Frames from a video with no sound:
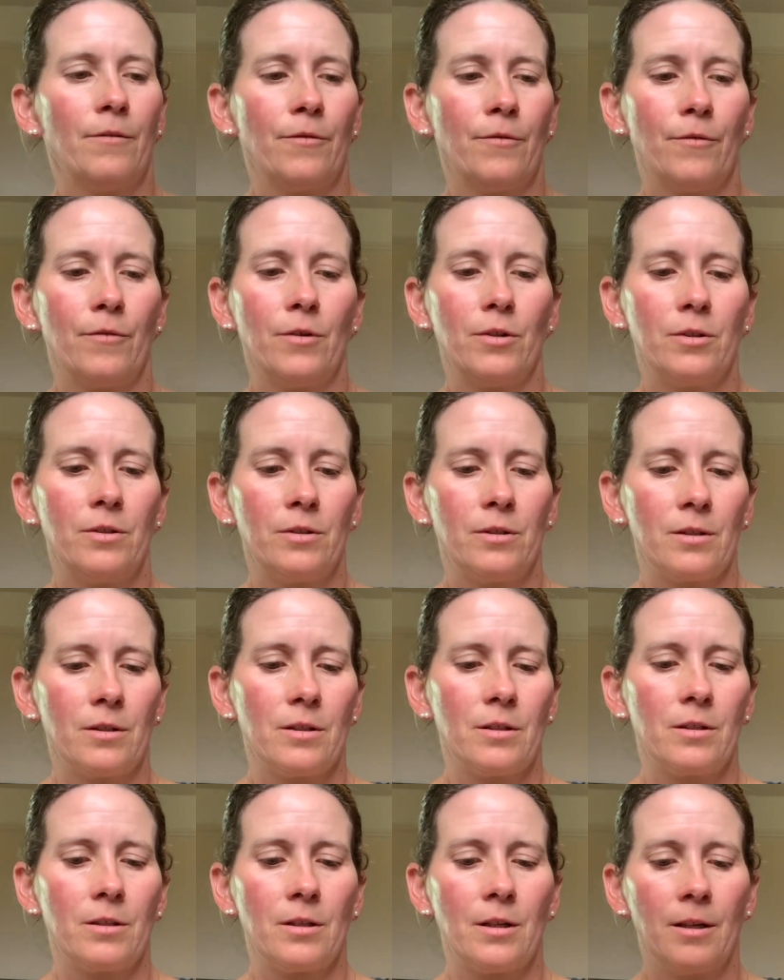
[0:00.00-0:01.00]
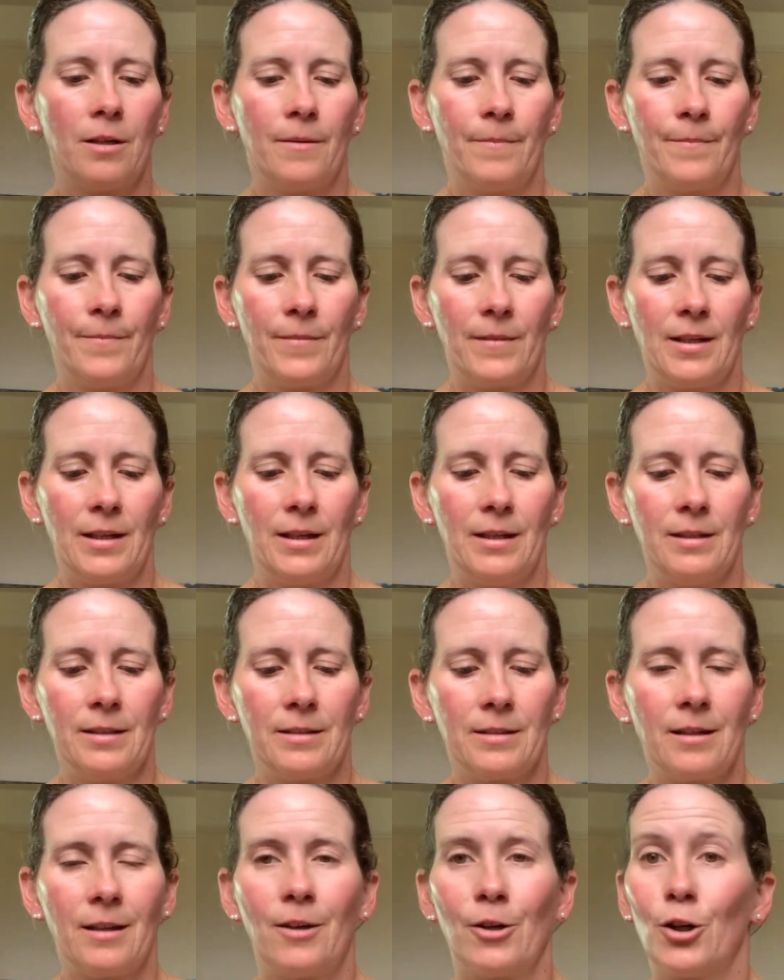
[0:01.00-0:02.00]
fronts.
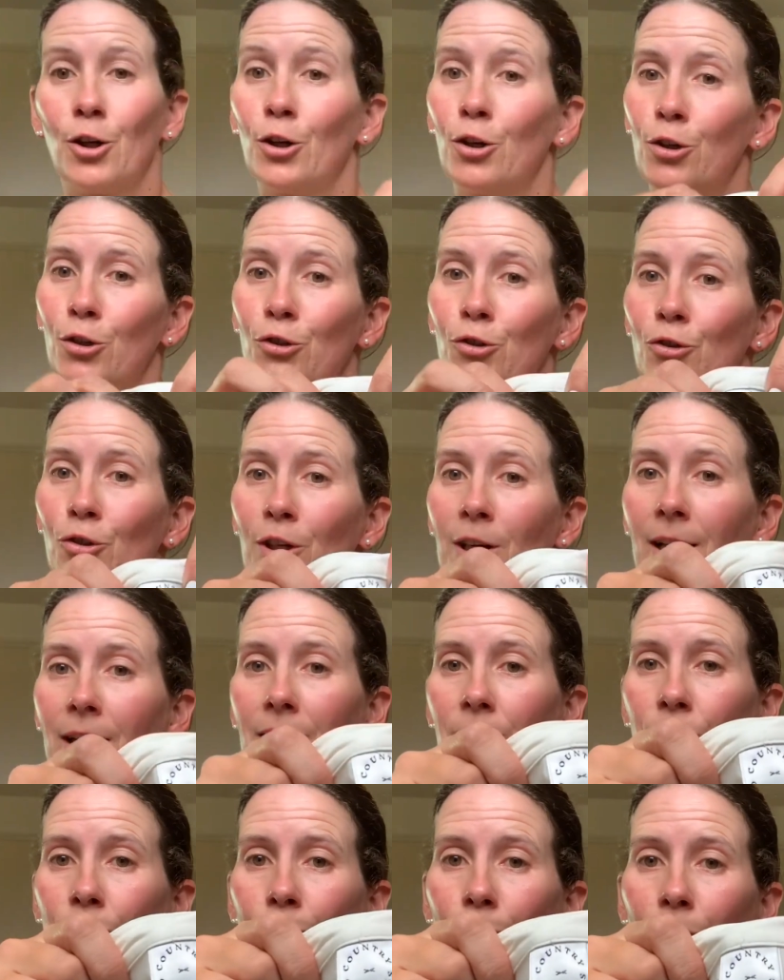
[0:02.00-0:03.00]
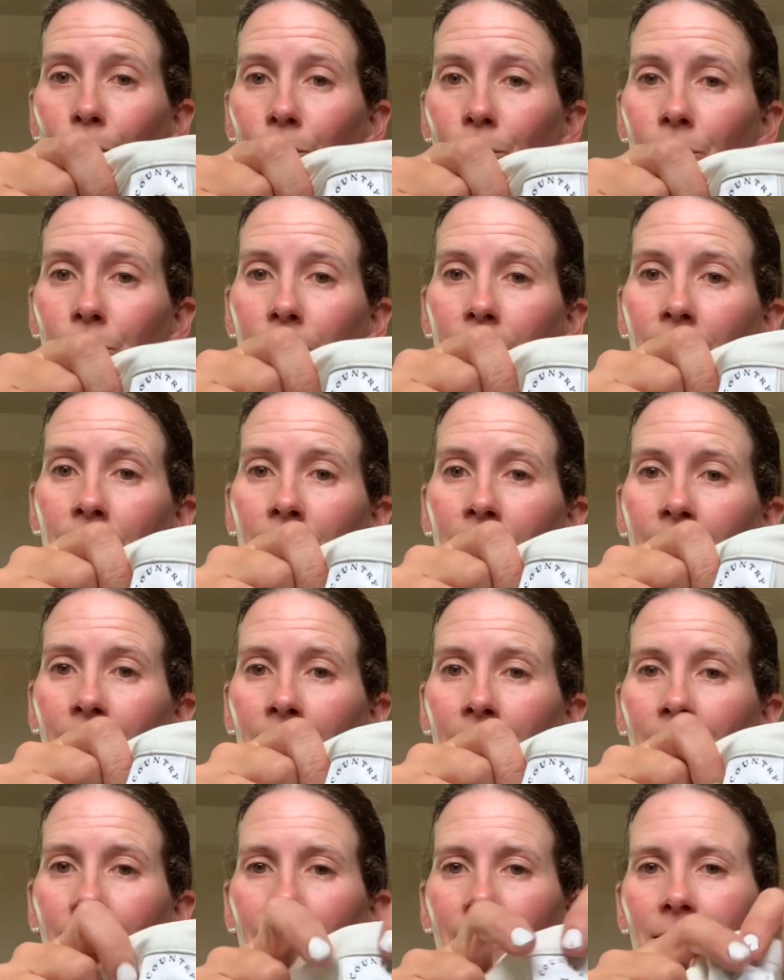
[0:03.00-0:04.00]
It's a Country Casuals,
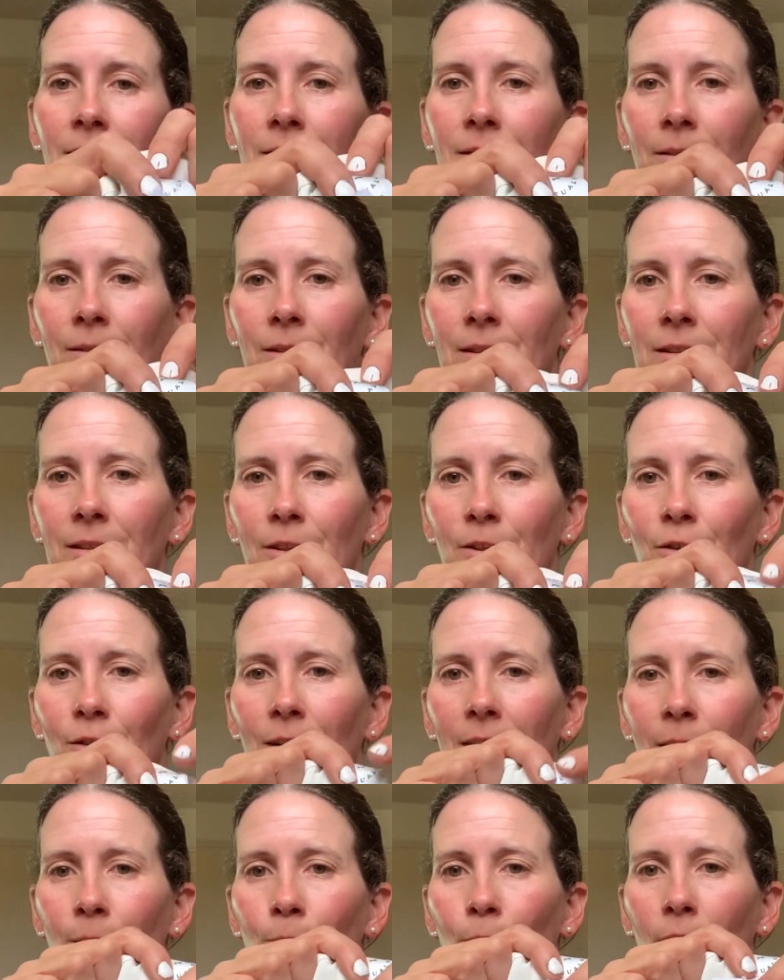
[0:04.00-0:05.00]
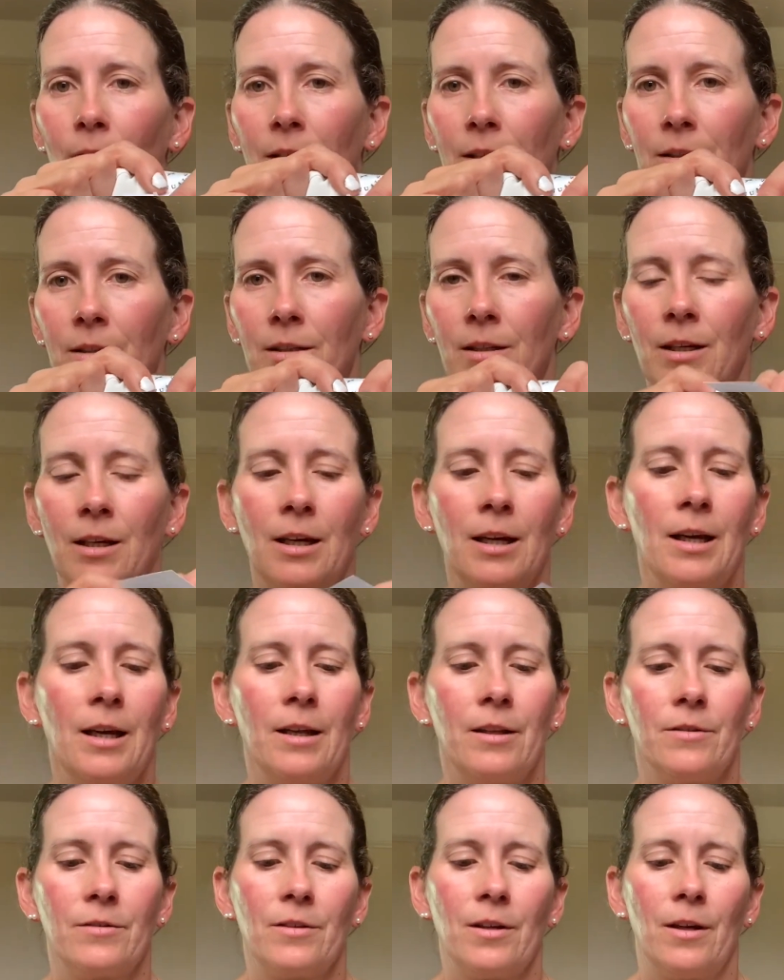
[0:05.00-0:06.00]
so it is a granny brand.
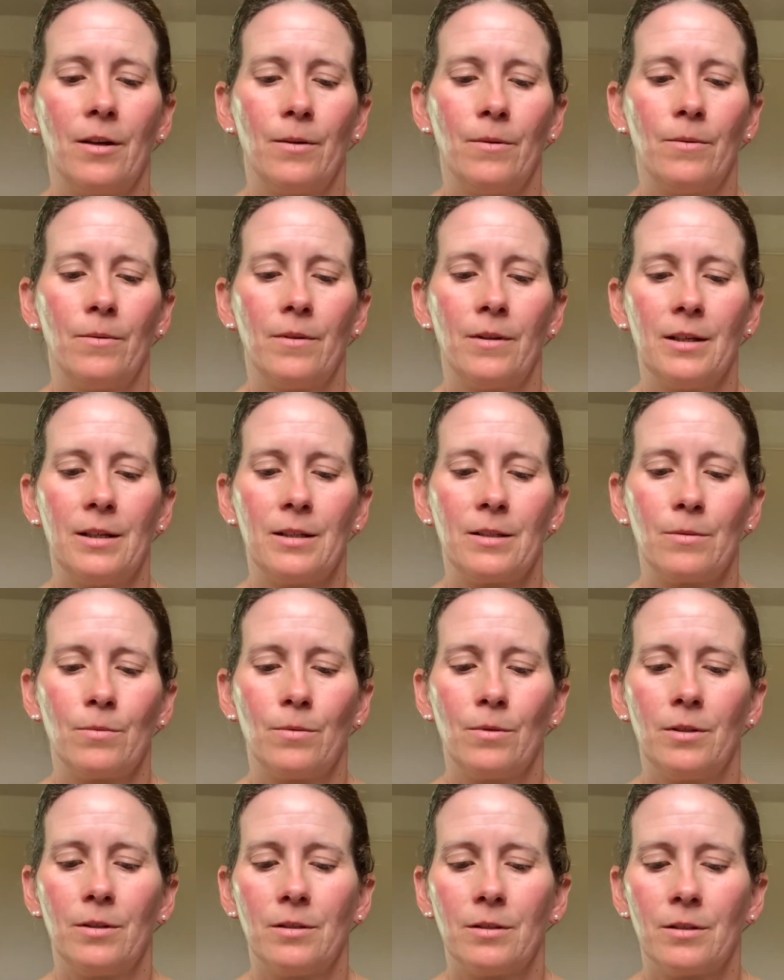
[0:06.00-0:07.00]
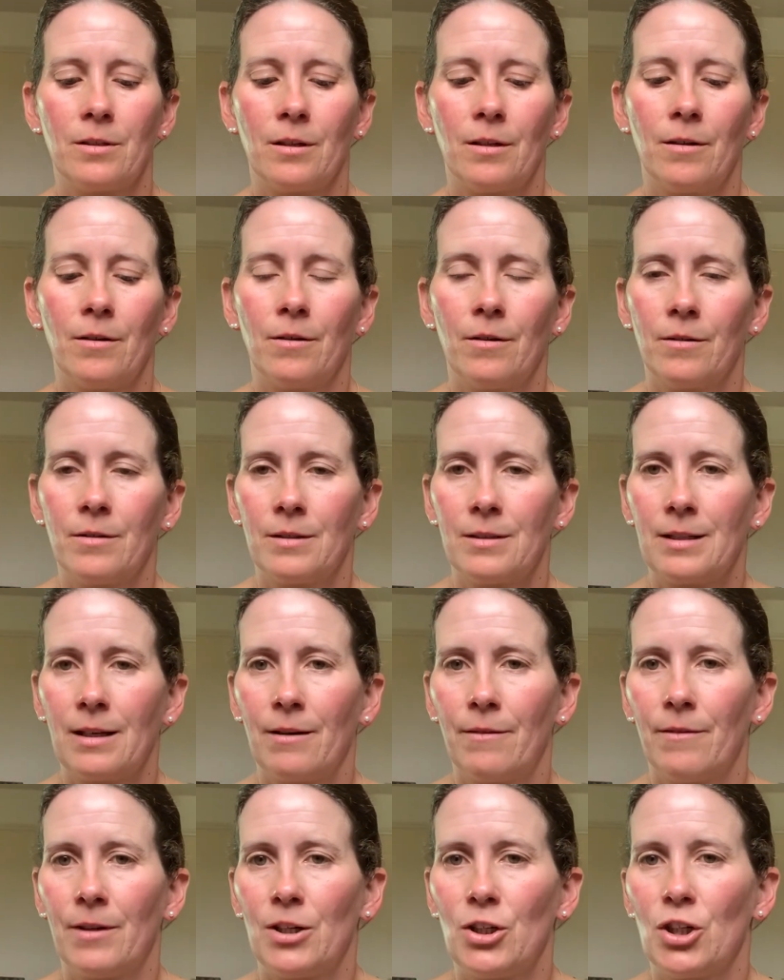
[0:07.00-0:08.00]
So this was
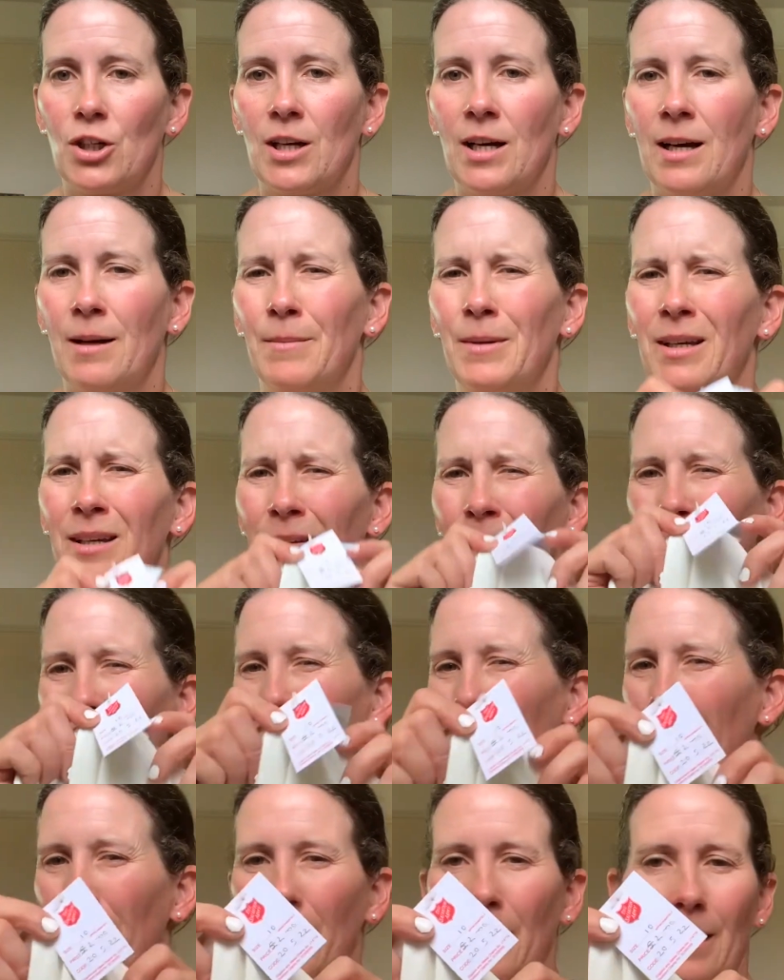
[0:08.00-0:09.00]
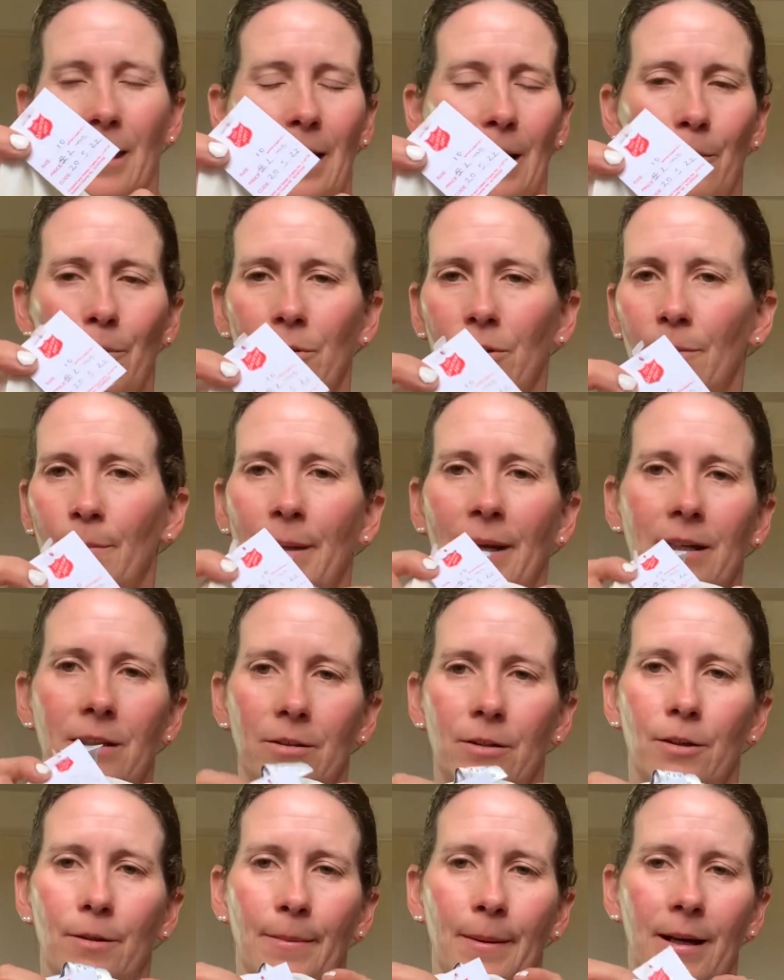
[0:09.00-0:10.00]
Salvation Army. I wouldn't have paid
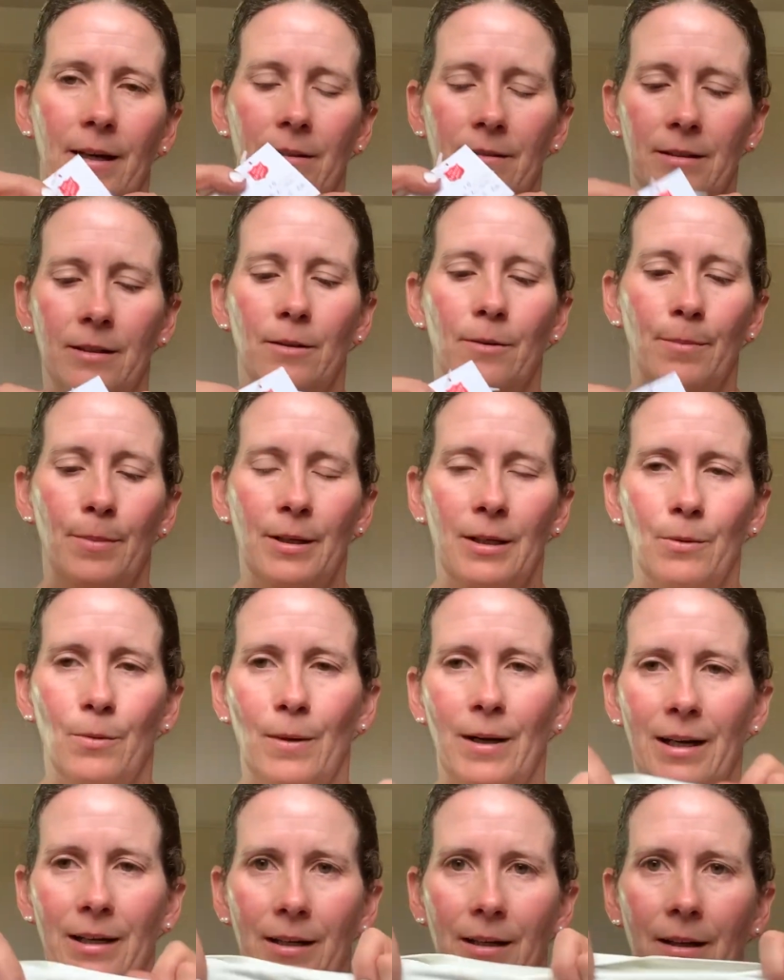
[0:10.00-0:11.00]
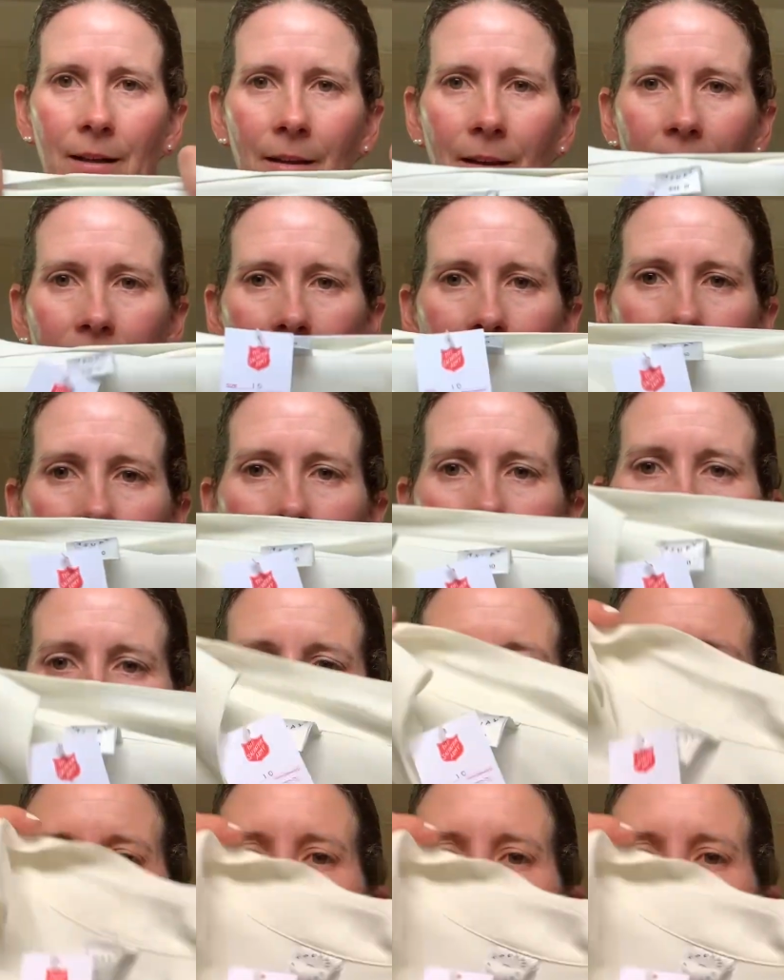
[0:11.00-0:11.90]
£2, it'll be when they had